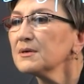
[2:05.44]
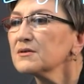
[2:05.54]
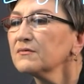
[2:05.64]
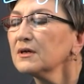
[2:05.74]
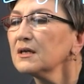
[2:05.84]

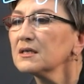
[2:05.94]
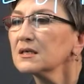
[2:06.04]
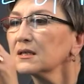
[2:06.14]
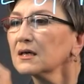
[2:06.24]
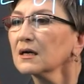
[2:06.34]
looks like
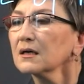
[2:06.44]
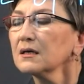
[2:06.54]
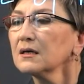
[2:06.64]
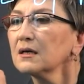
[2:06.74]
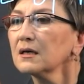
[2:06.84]
this.
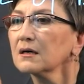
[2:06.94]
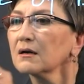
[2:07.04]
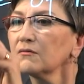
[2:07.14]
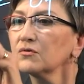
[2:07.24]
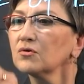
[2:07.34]
Y
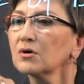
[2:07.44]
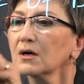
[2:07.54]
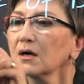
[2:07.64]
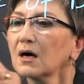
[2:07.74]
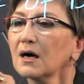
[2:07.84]
equals
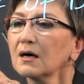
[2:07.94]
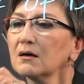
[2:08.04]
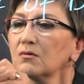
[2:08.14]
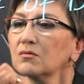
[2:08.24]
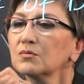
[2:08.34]
K
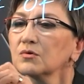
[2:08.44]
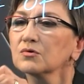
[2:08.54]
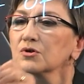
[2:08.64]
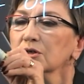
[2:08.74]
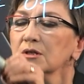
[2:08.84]
times
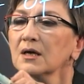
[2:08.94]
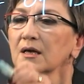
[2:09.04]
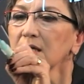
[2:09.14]
X,